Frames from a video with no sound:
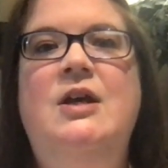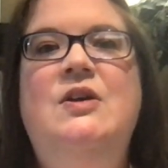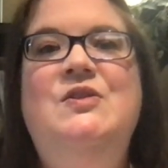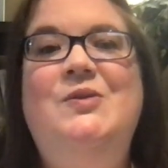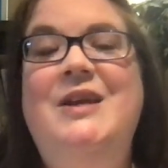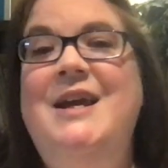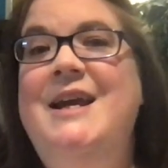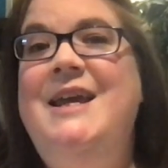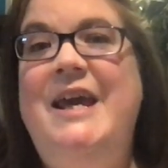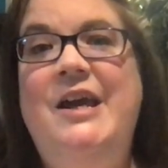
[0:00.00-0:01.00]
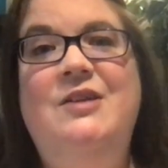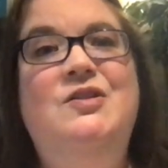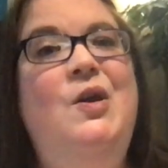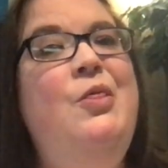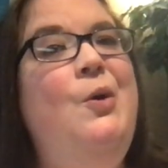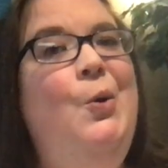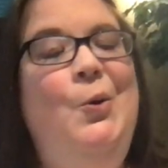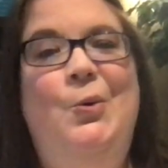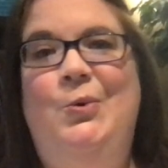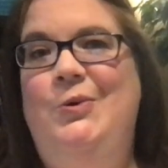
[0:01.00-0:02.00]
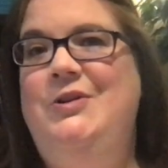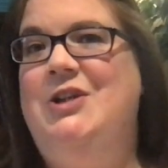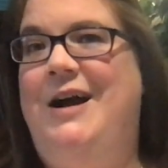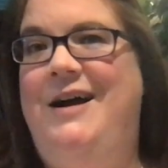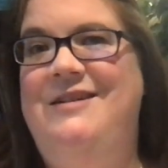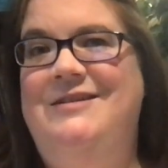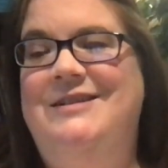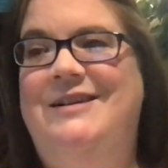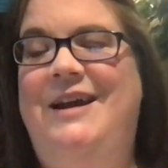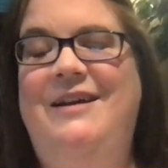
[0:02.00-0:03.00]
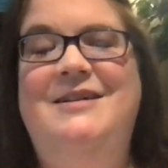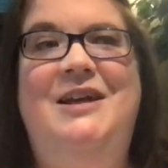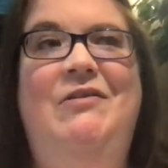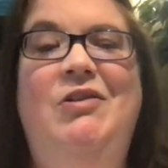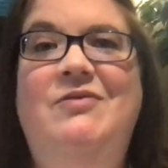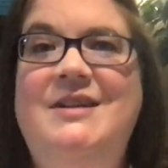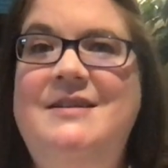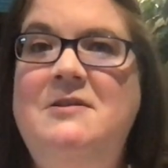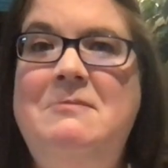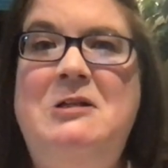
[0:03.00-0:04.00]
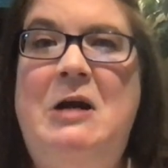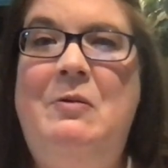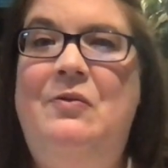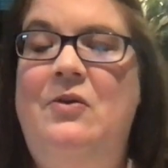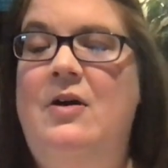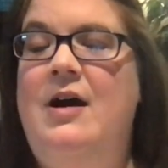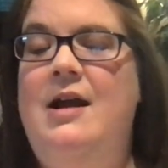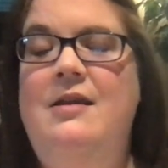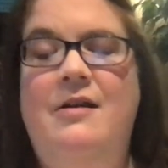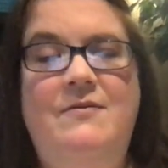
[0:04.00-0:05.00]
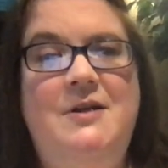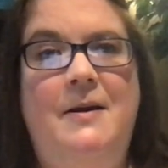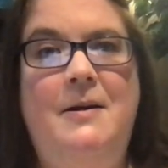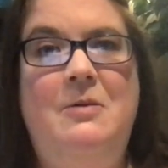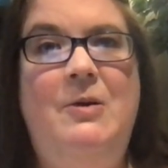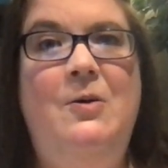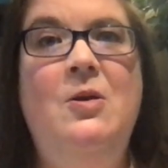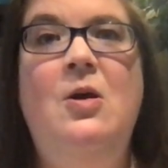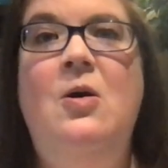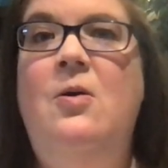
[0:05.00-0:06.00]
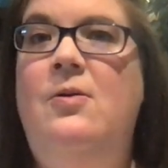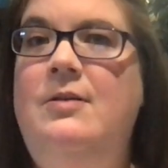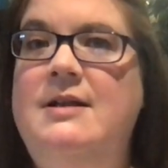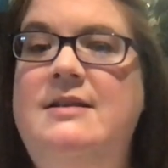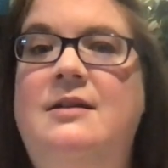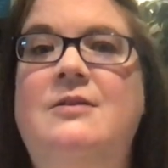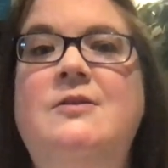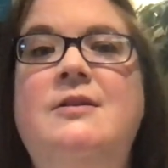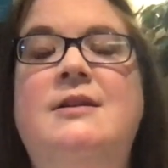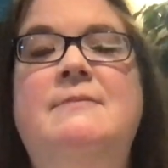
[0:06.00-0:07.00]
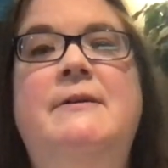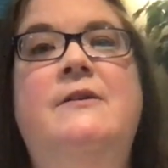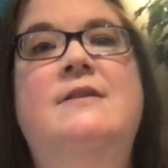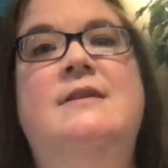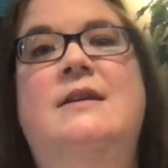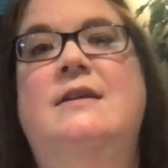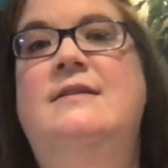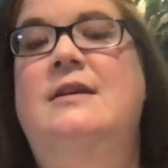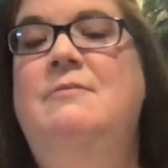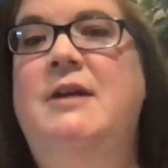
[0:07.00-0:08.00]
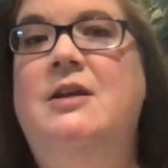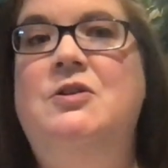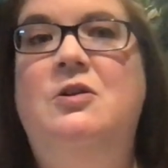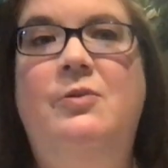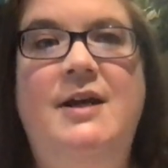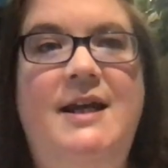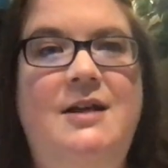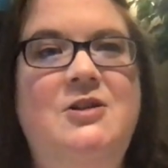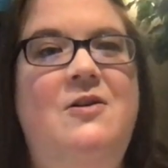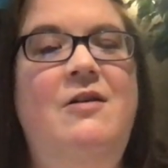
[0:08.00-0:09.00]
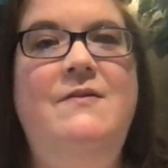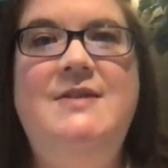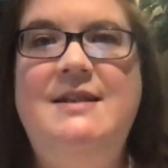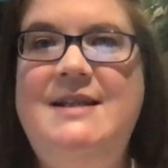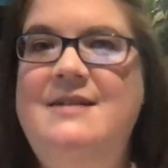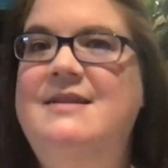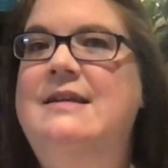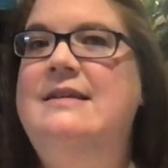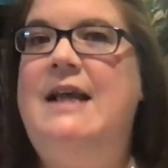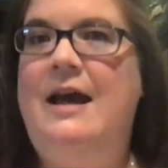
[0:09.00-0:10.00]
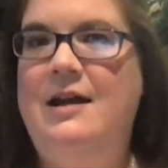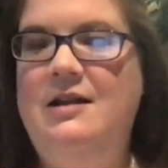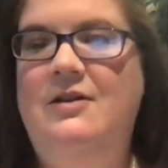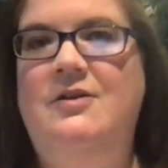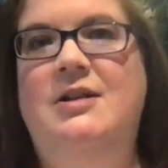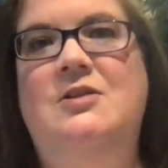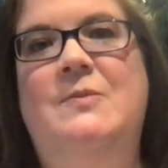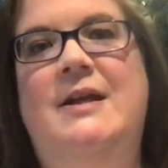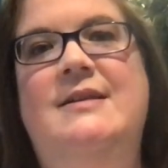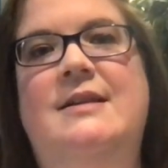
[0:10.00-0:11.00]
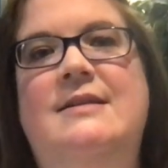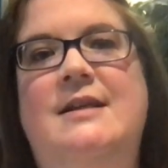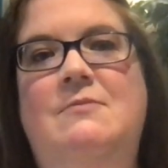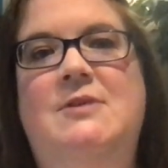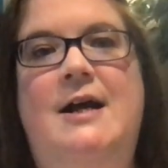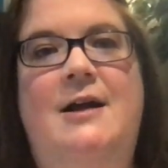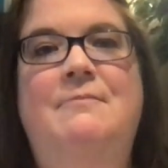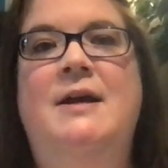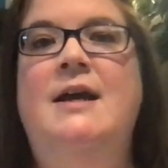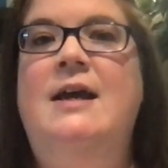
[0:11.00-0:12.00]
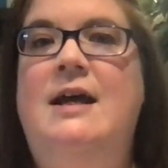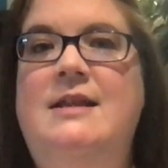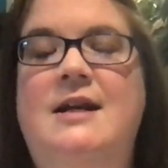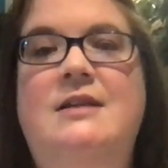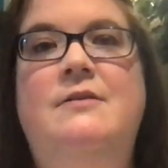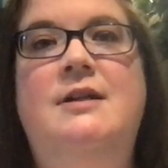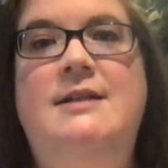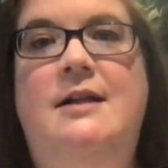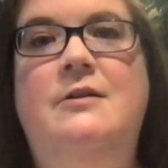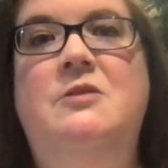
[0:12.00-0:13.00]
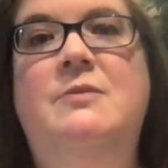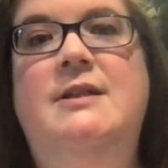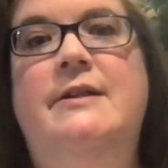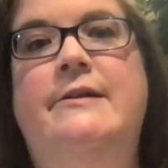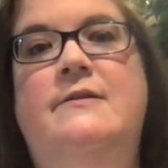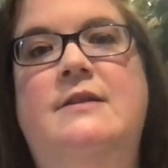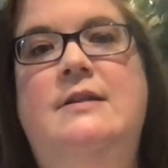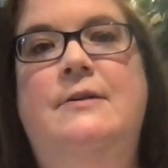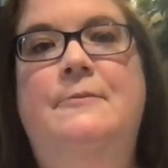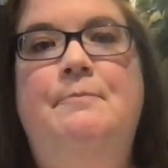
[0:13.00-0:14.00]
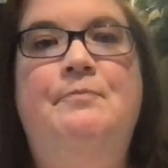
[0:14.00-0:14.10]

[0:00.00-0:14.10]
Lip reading: So they engage the whole child. And if you've listened to me talk before, I love talking about holistic learning experiences and making sure we're engaging all of the senses and the learning domains at the same time. And that's what intelligent materials do.